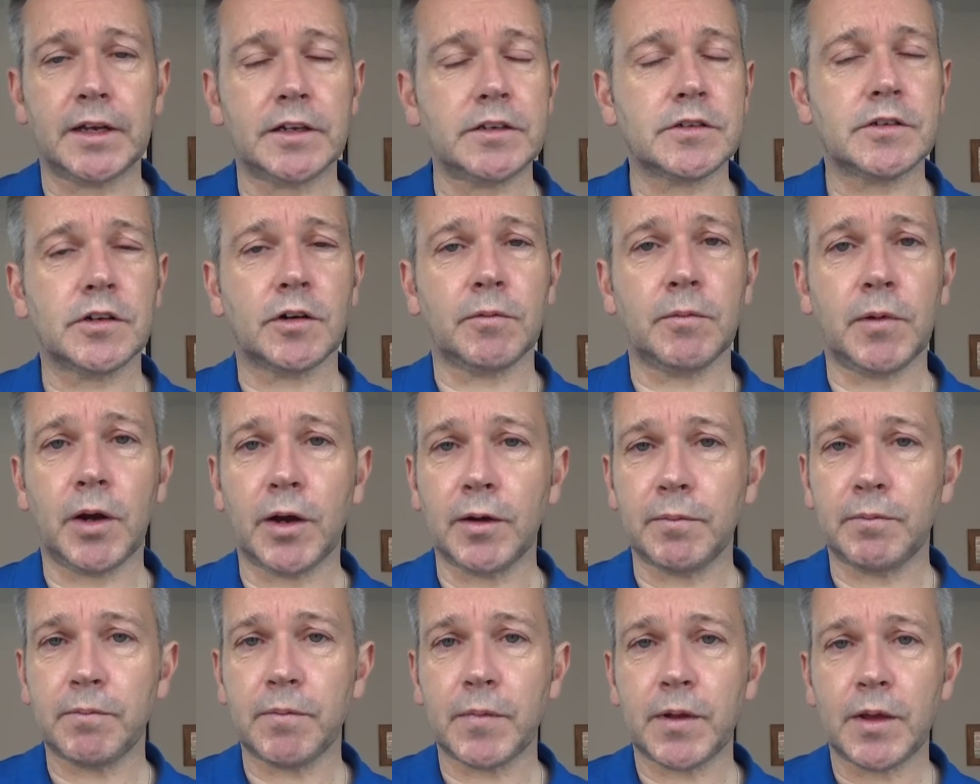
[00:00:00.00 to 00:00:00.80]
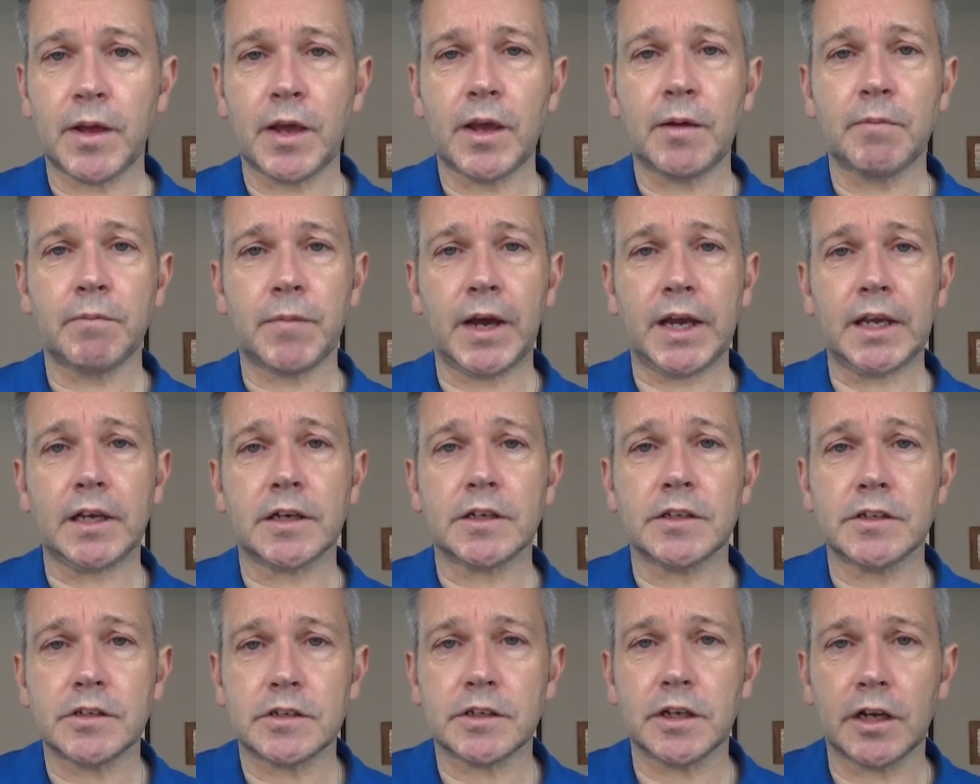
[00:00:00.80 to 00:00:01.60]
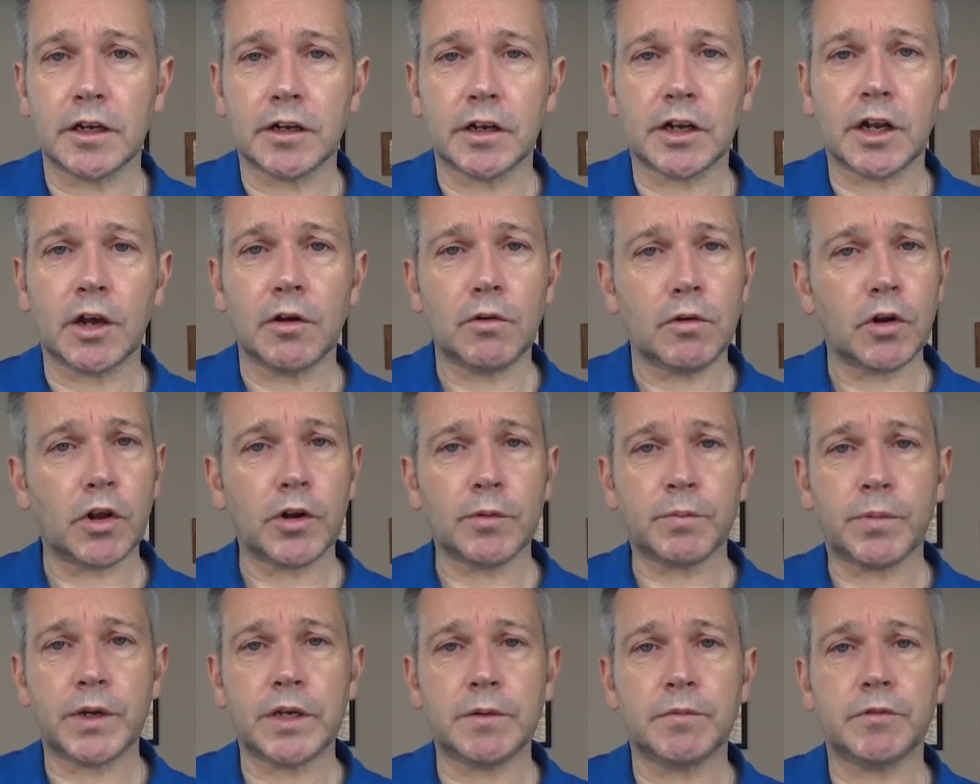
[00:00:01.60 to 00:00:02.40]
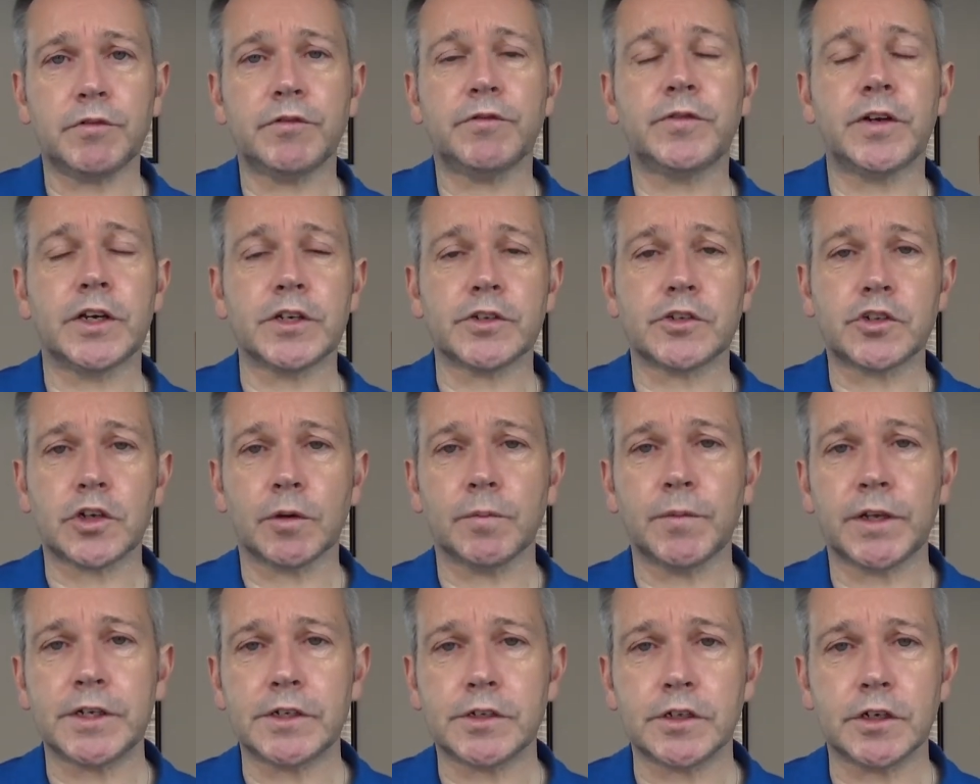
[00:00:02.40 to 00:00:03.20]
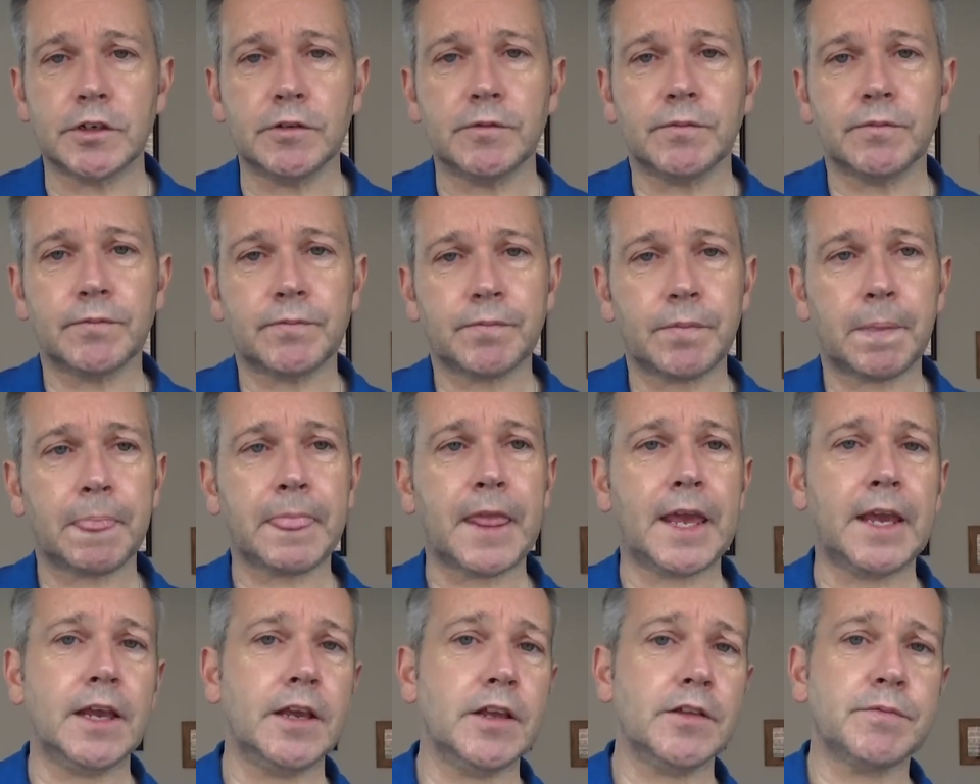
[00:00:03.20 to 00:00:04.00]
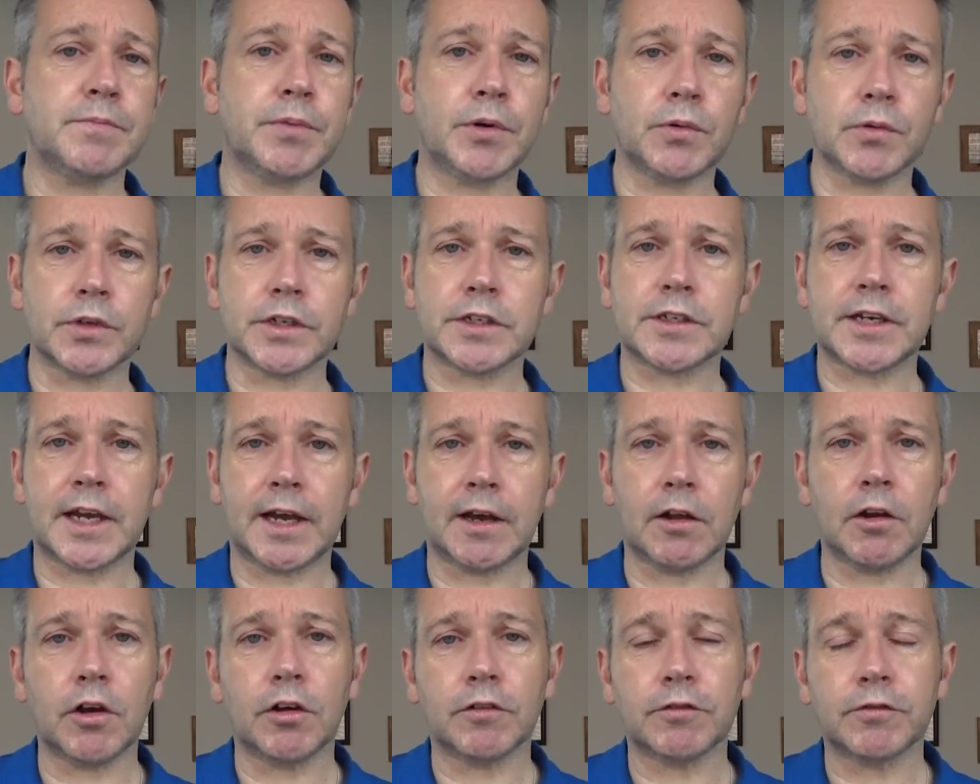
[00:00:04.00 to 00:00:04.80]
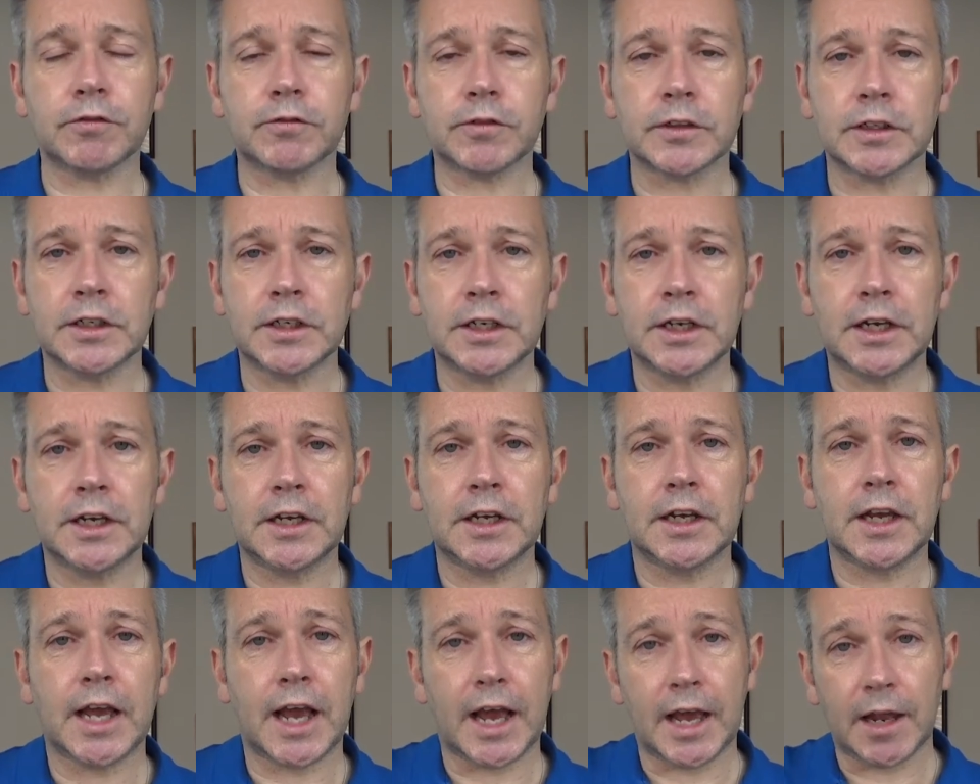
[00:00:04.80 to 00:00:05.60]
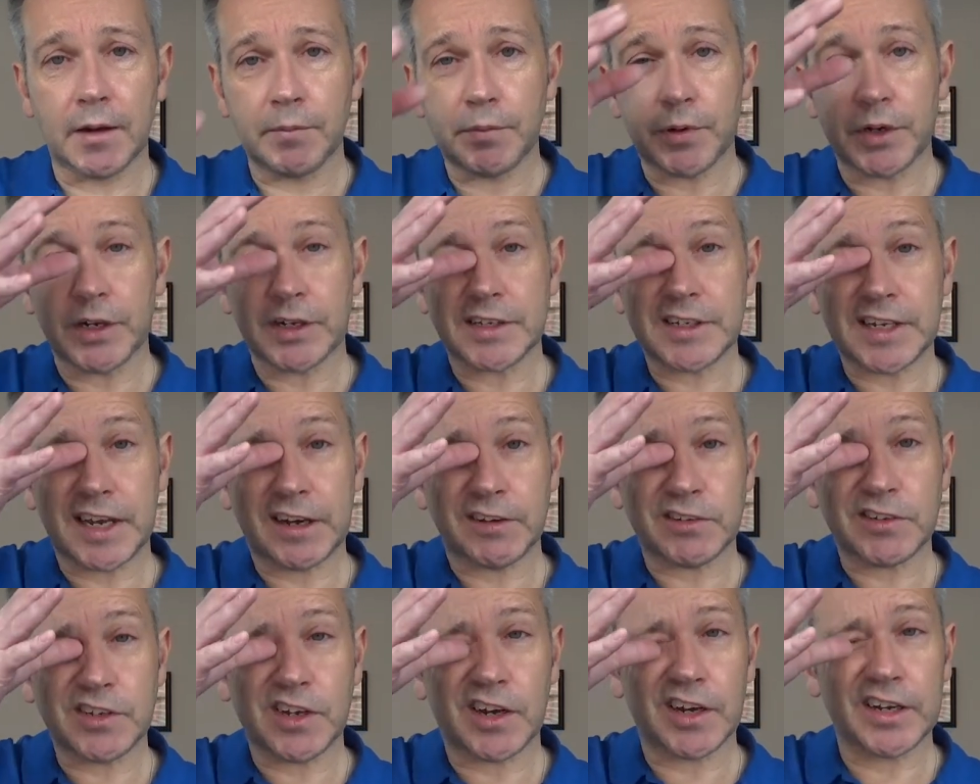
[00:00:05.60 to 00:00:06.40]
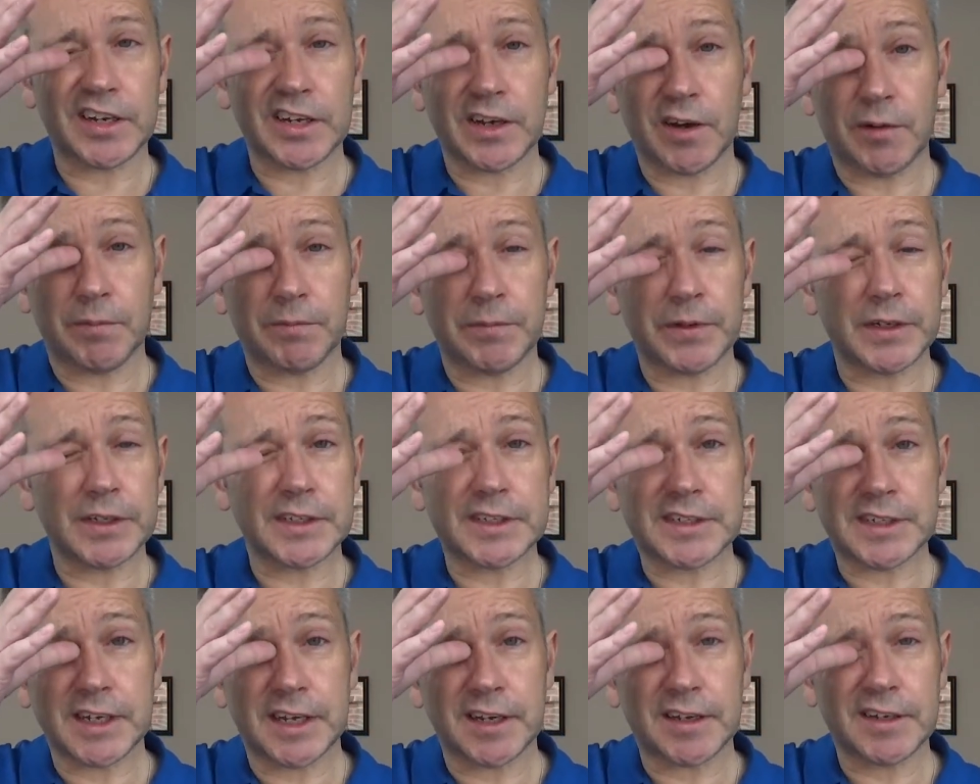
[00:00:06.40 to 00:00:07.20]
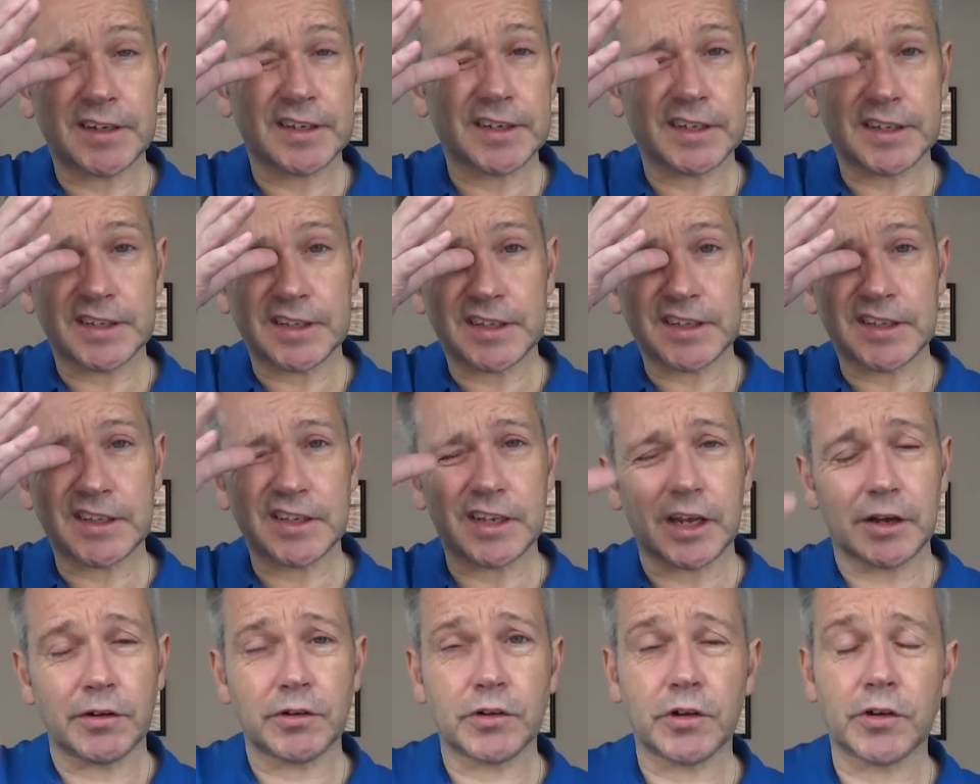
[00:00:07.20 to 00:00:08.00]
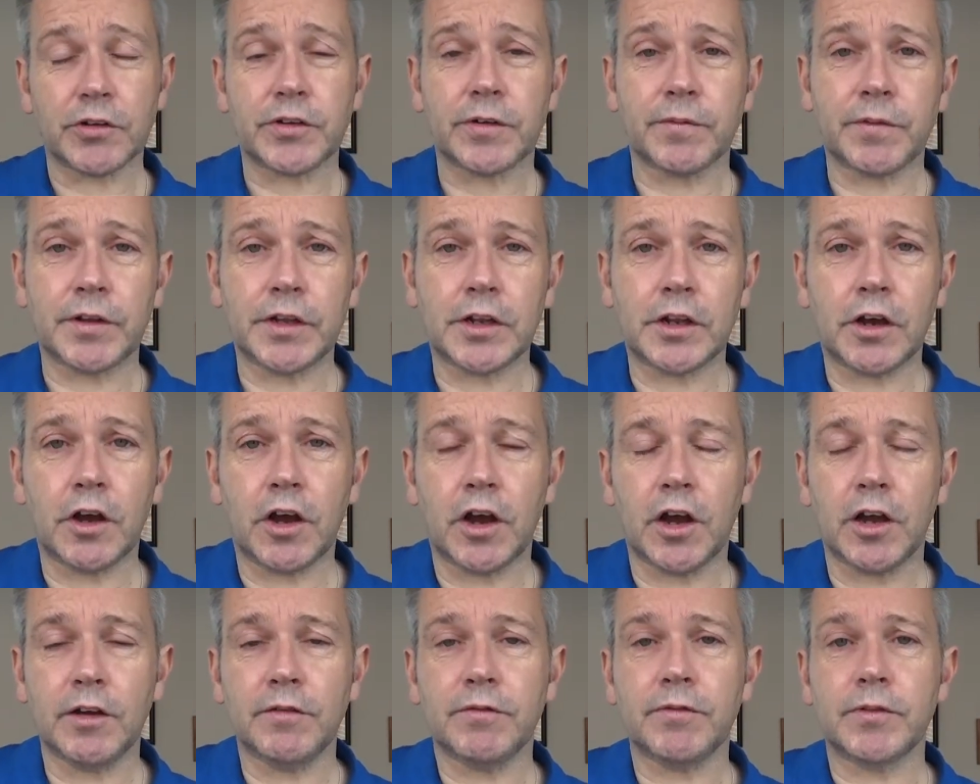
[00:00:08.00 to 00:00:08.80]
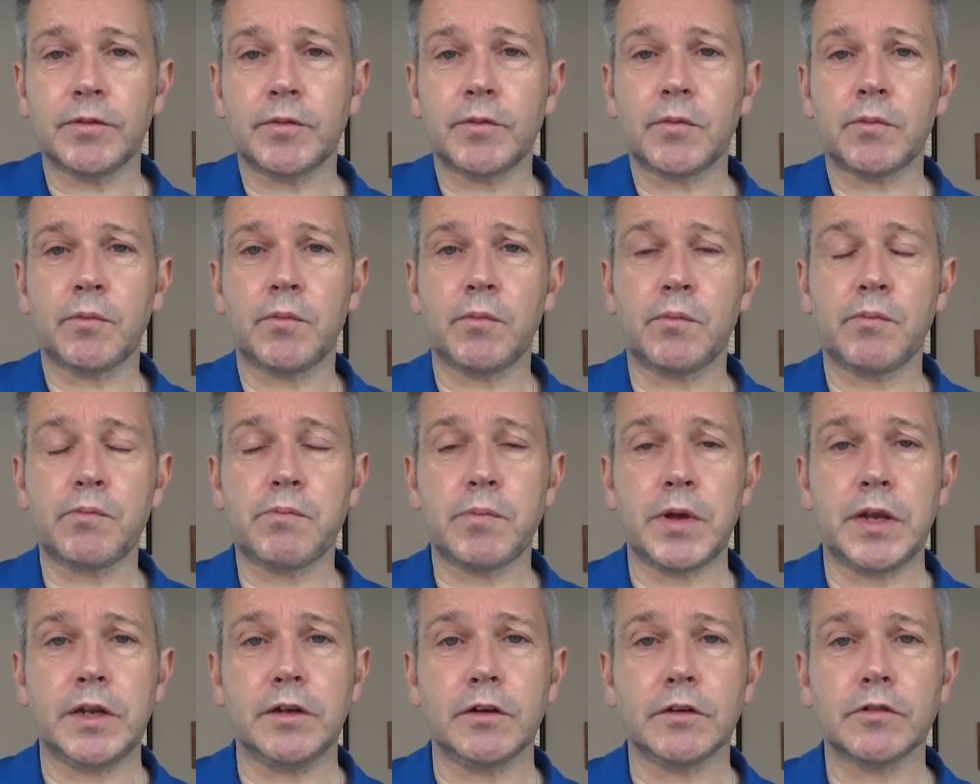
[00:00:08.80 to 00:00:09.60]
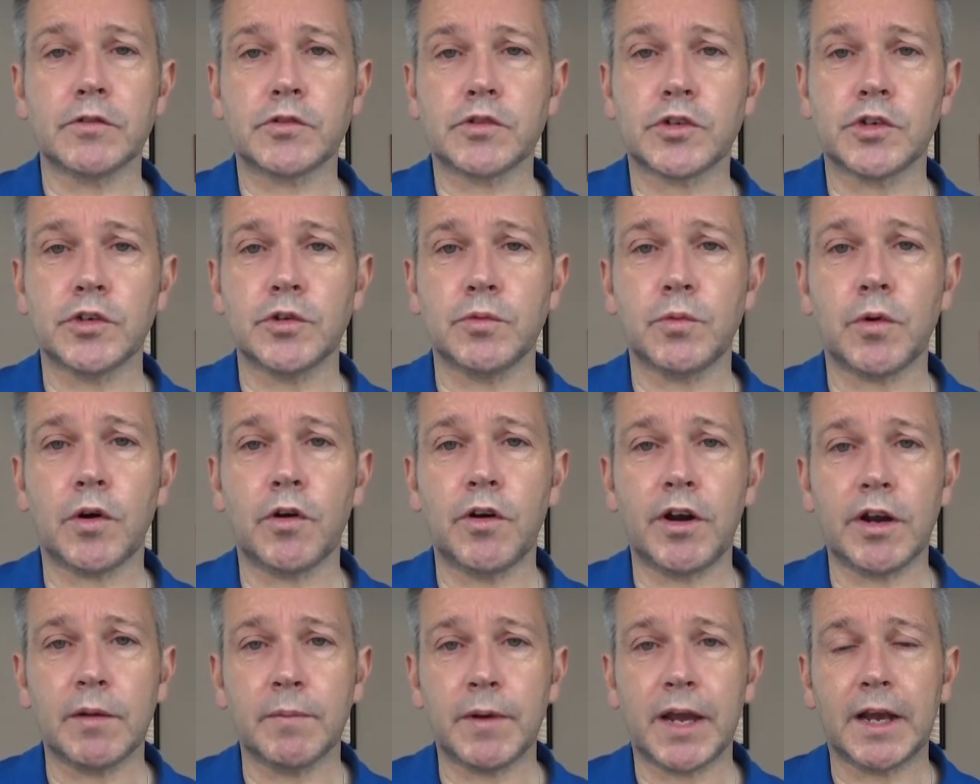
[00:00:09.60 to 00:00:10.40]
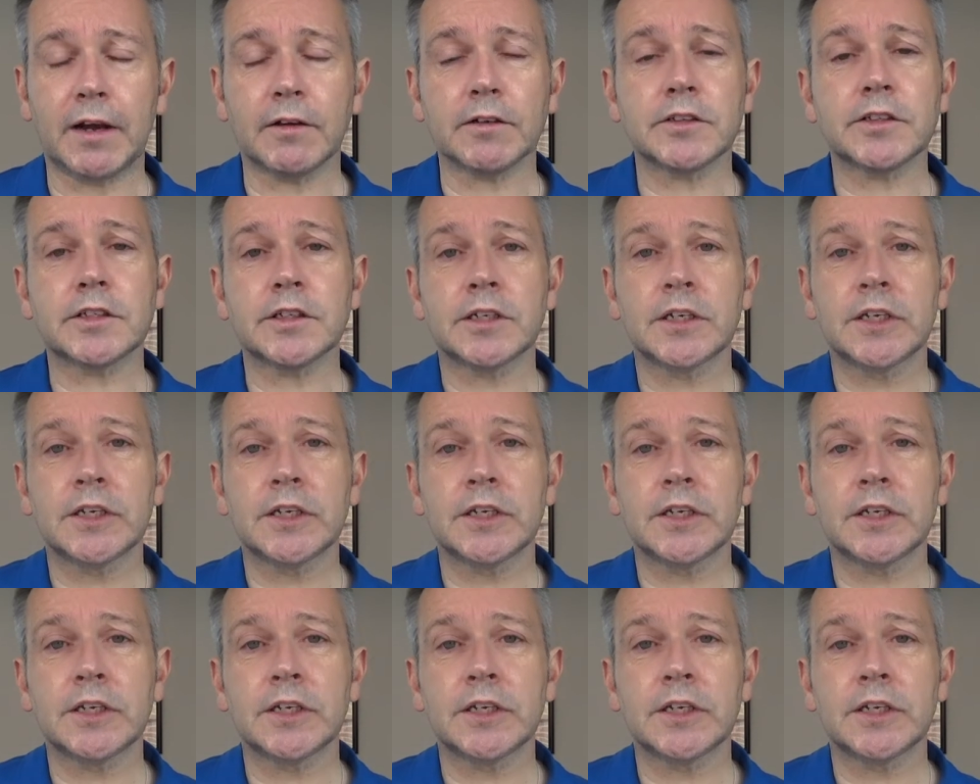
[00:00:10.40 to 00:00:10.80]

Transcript: It's not my main concern. I know a lot of people, first job they do is pull the tail off and put a tail tidy on, but no, not something that I've been too worried about.